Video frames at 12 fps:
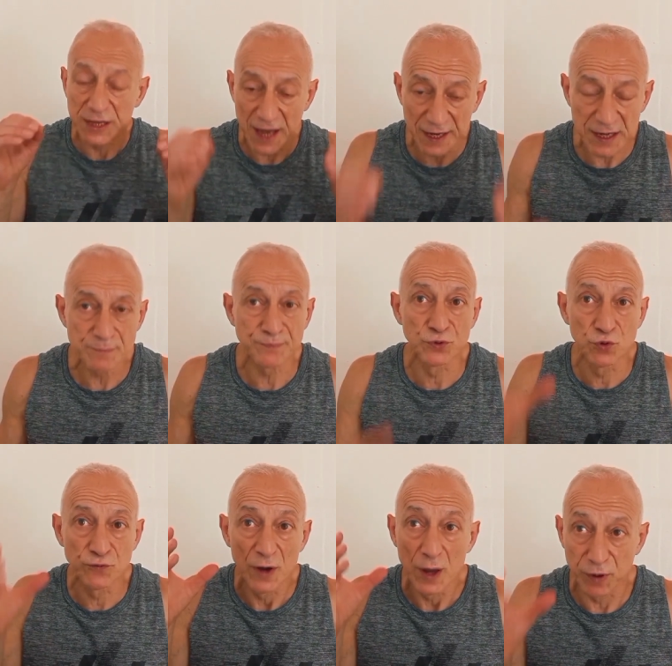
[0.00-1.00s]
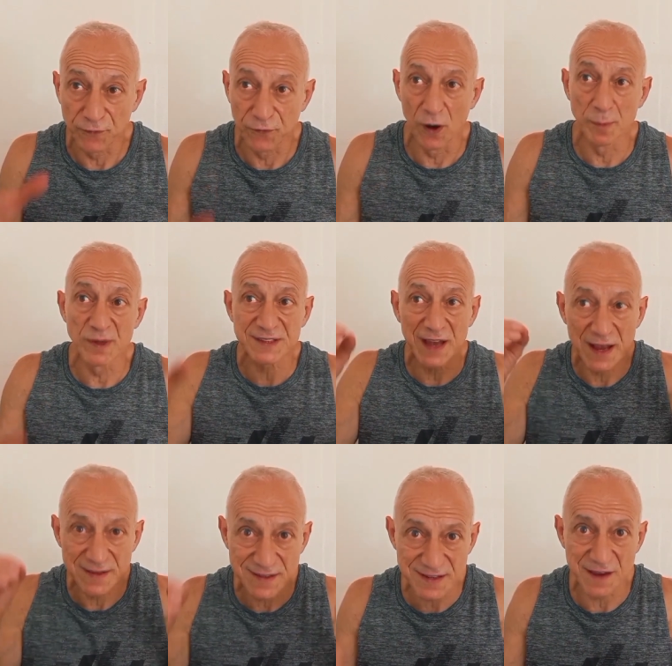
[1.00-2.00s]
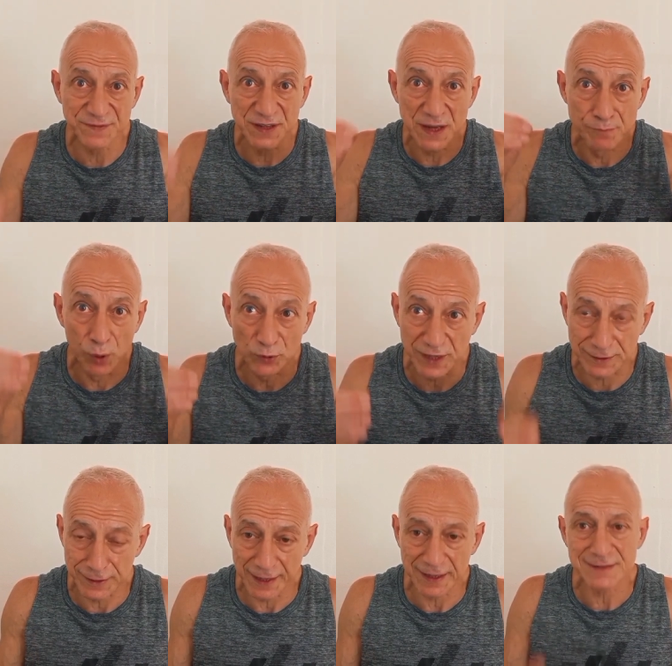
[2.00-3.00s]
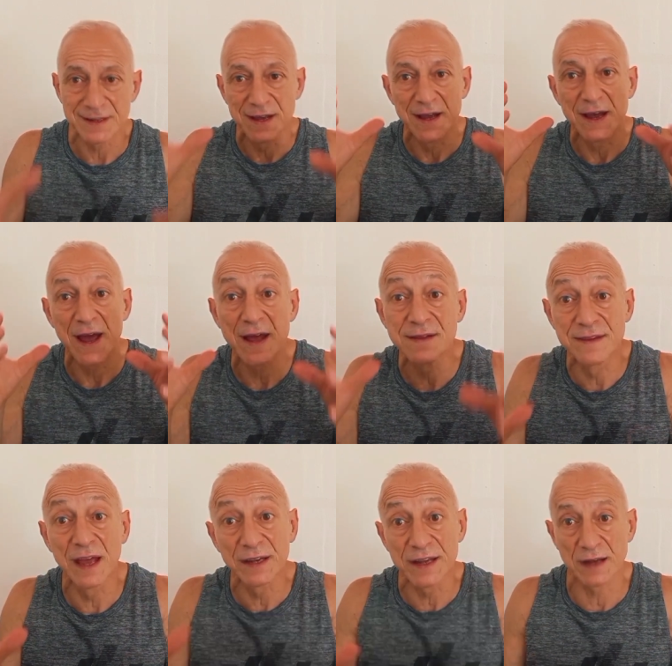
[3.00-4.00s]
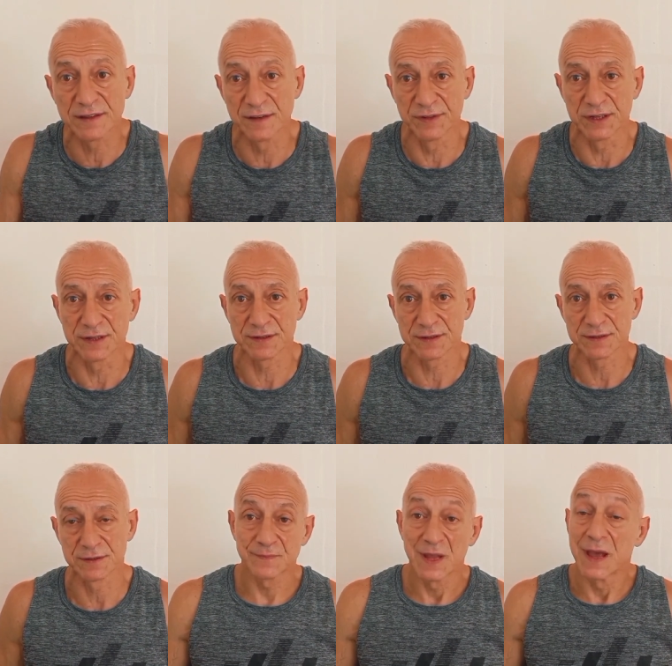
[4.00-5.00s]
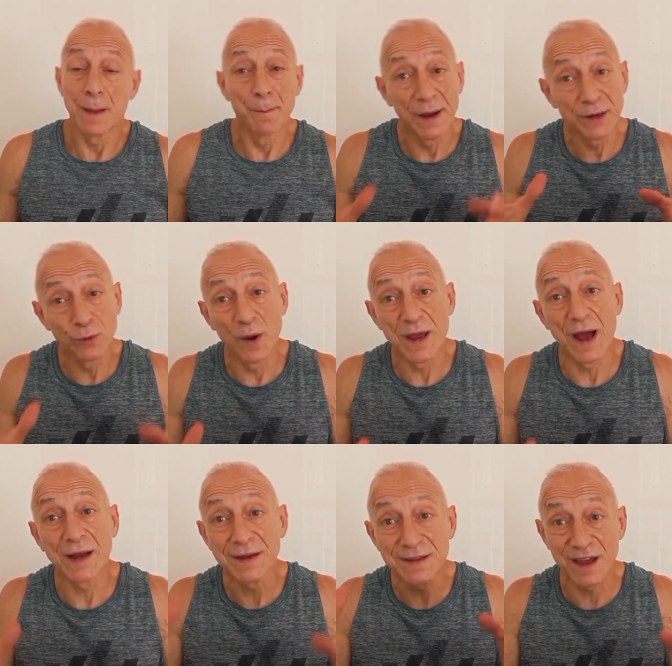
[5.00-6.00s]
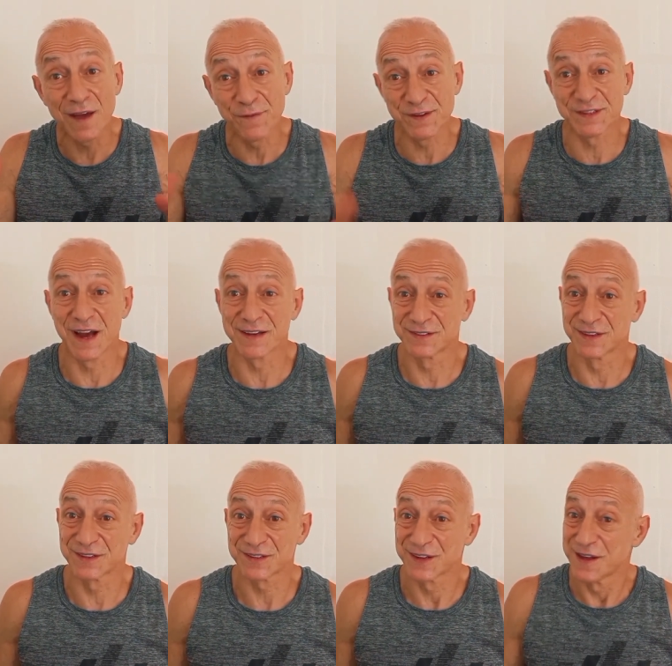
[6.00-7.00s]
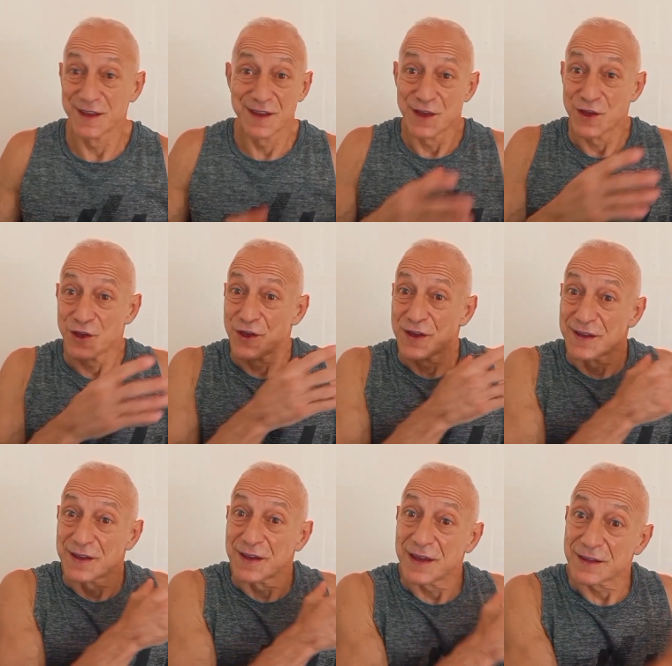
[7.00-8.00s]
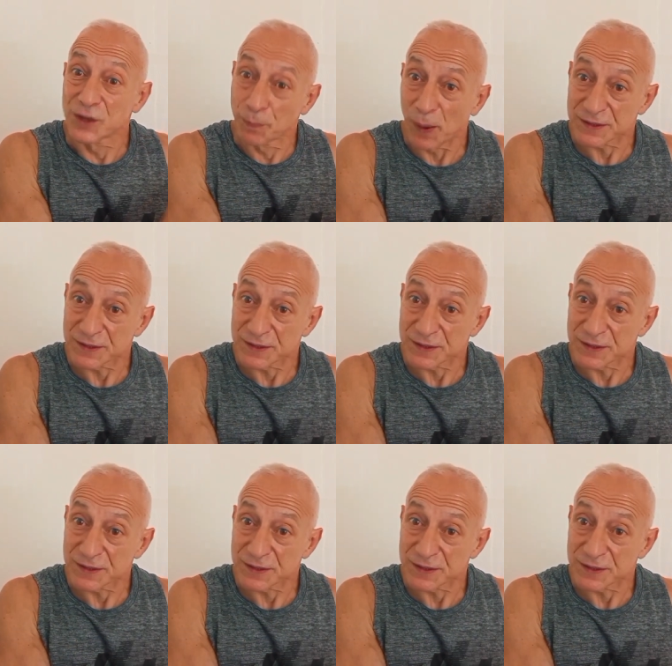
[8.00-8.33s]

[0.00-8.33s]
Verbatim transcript: can improve performance and safety in both athletics and daily activities. And by the way, I need to emphasize this. The